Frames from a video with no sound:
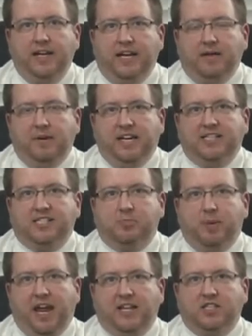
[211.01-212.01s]
It means
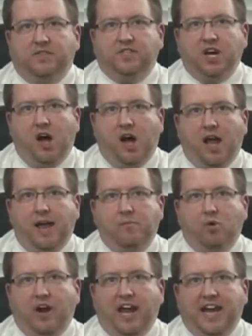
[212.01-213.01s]
spans of time or